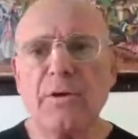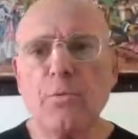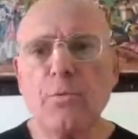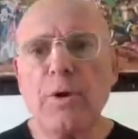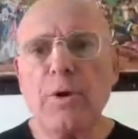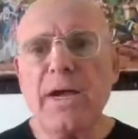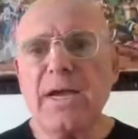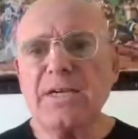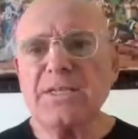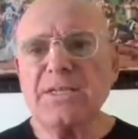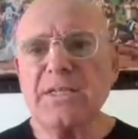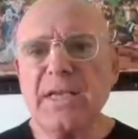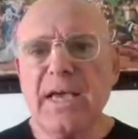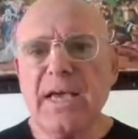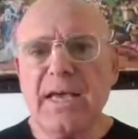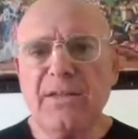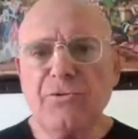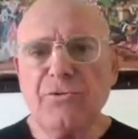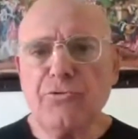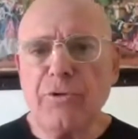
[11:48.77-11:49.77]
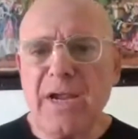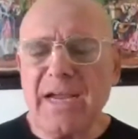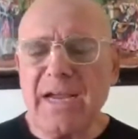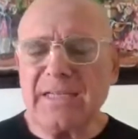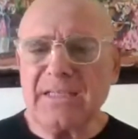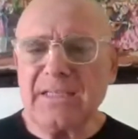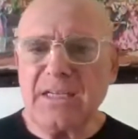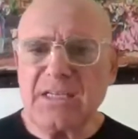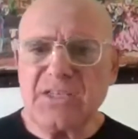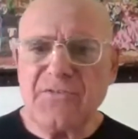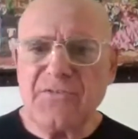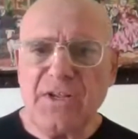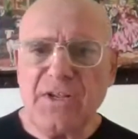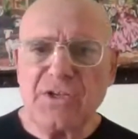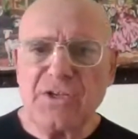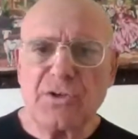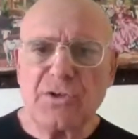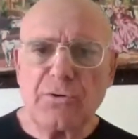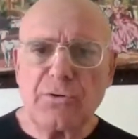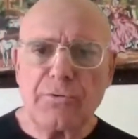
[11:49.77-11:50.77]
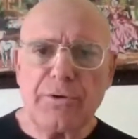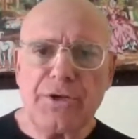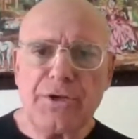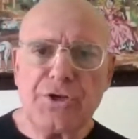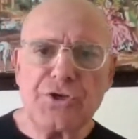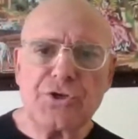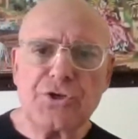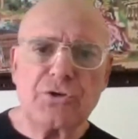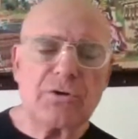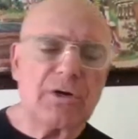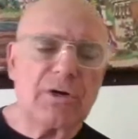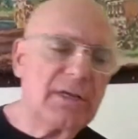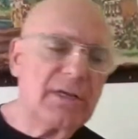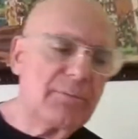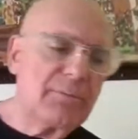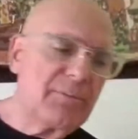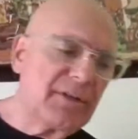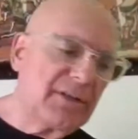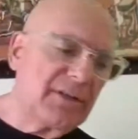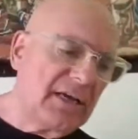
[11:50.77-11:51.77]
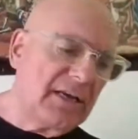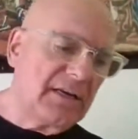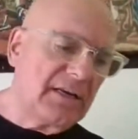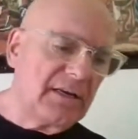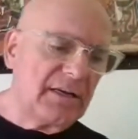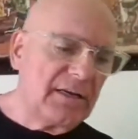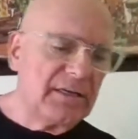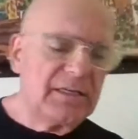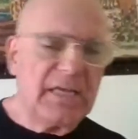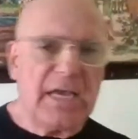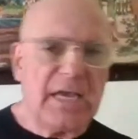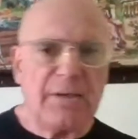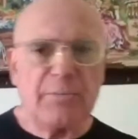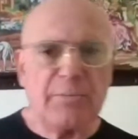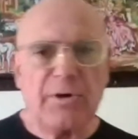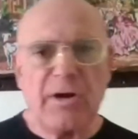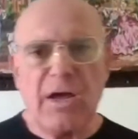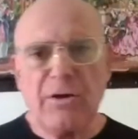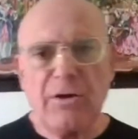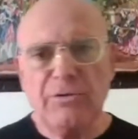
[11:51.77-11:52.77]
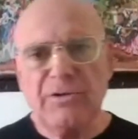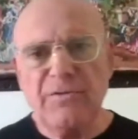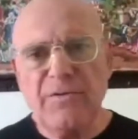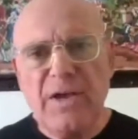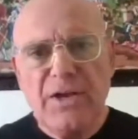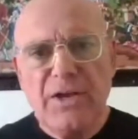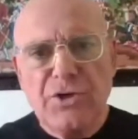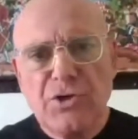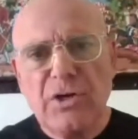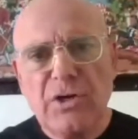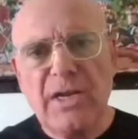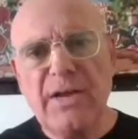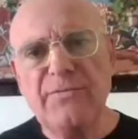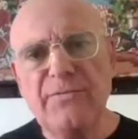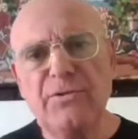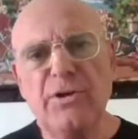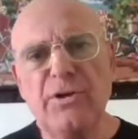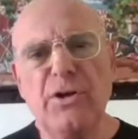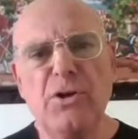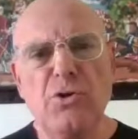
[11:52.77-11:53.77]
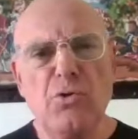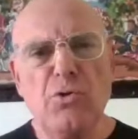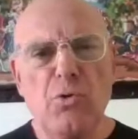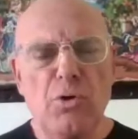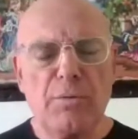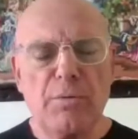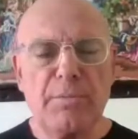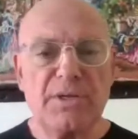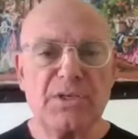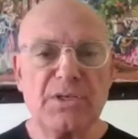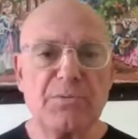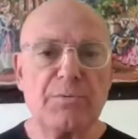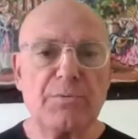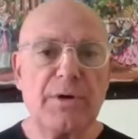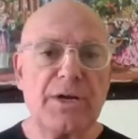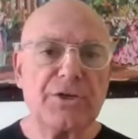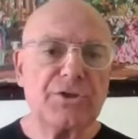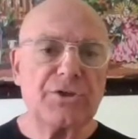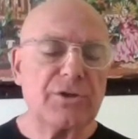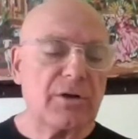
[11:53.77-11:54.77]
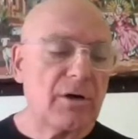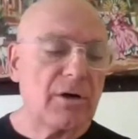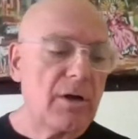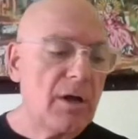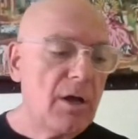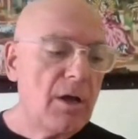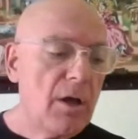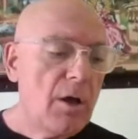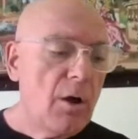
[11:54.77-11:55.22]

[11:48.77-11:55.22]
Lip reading: West had dragged its feet originally, but then it came around eventually after enormous pressure,